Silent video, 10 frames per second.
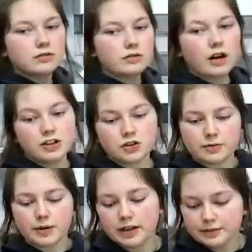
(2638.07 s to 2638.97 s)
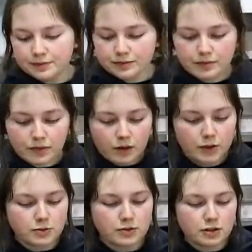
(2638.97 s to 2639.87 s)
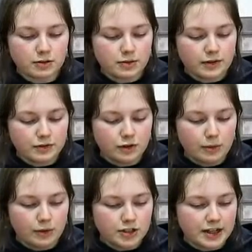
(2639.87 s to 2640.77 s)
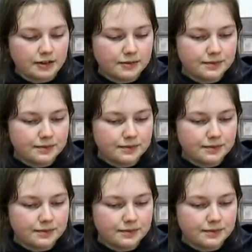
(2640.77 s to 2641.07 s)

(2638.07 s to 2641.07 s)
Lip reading: I enjoyed mine, which was topped with normal cheddar.